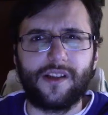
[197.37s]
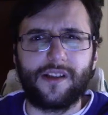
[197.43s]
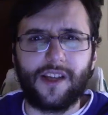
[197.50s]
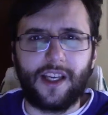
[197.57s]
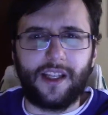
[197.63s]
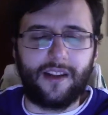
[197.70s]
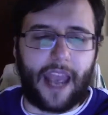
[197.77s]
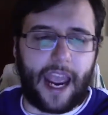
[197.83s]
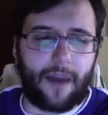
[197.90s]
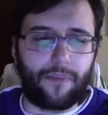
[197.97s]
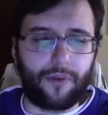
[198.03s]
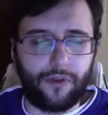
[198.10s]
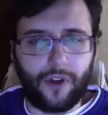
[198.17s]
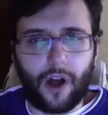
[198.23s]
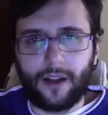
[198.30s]
in
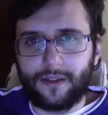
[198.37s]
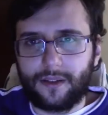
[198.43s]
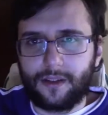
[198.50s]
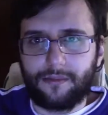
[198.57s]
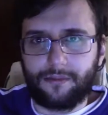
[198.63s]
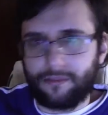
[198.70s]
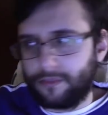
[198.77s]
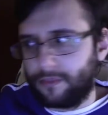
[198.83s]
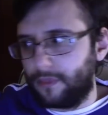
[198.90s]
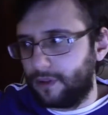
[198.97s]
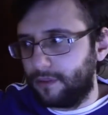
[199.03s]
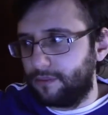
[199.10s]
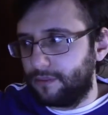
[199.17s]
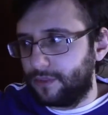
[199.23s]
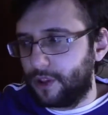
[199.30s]
April, not
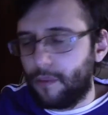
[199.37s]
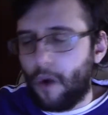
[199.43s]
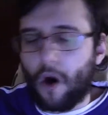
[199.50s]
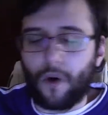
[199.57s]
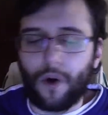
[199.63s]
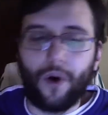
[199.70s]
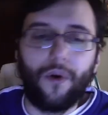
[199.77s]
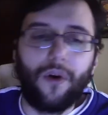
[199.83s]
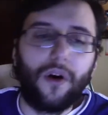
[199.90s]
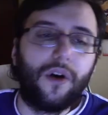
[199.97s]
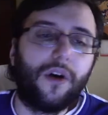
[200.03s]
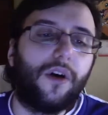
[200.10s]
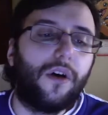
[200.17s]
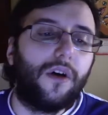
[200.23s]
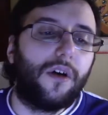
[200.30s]
tomorrow.
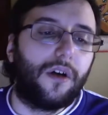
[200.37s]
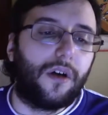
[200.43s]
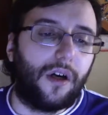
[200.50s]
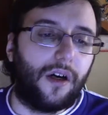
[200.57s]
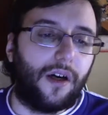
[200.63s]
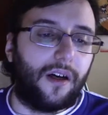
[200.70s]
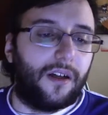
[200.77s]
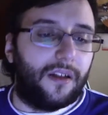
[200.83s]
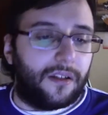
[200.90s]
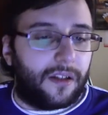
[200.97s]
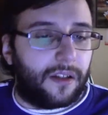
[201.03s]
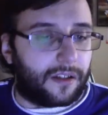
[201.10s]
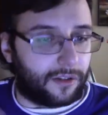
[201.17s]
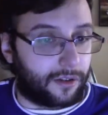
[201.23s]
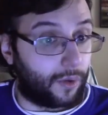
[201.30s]

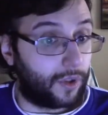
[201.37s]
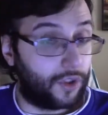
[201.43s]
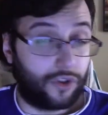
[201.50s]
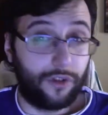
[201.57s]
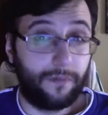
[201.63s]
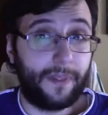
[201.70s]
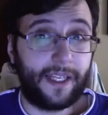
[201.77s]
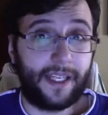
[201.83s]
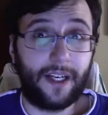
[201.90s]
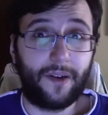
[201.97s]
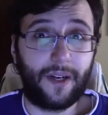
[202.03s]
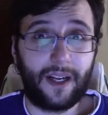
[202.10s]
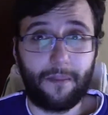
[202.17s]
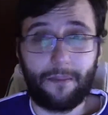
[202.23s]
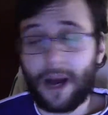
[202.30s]
So we should be
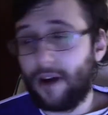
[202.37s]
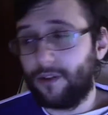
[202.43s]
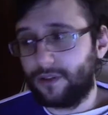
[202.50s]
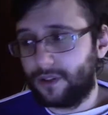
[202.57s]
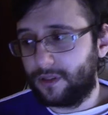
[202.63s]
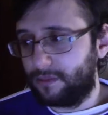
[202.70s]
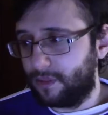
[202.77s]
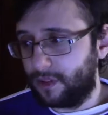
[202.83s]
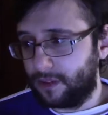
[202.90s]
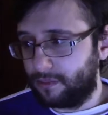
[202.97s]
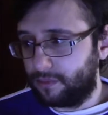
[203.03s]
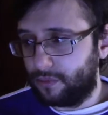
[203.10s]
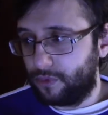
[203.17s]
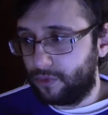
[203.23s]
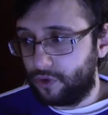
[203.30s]
hearing about
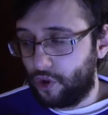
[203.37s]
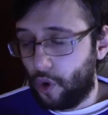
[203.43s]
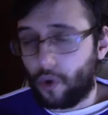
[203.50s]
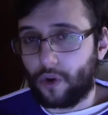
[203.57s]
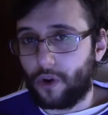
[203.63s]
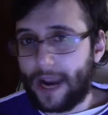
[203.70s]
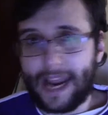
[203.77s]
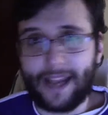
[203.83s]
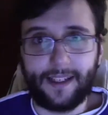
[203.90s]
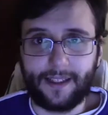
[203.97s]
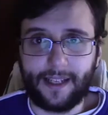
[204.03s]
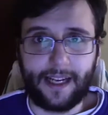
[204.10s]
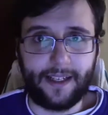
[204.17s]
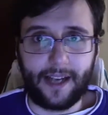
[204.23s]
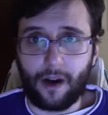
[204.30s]
Joker any
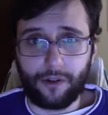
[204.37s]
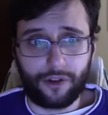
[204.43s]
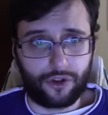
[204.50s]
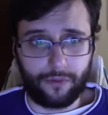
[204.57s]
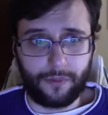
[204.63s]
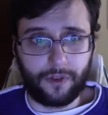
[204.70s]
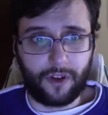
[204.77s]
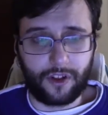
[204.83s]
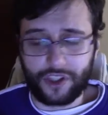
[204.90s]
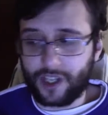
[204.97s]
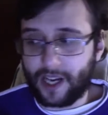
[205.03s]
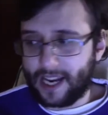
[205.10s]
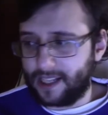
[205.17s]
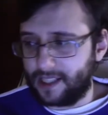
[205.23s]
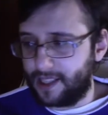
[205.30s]
day now. It should be launching
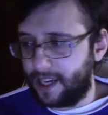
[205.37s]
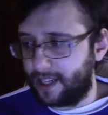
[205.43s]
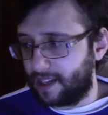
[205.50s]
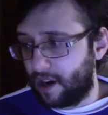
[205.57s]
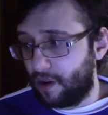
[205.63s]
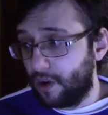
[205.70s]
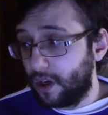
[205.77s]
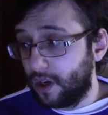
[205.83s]
any day now.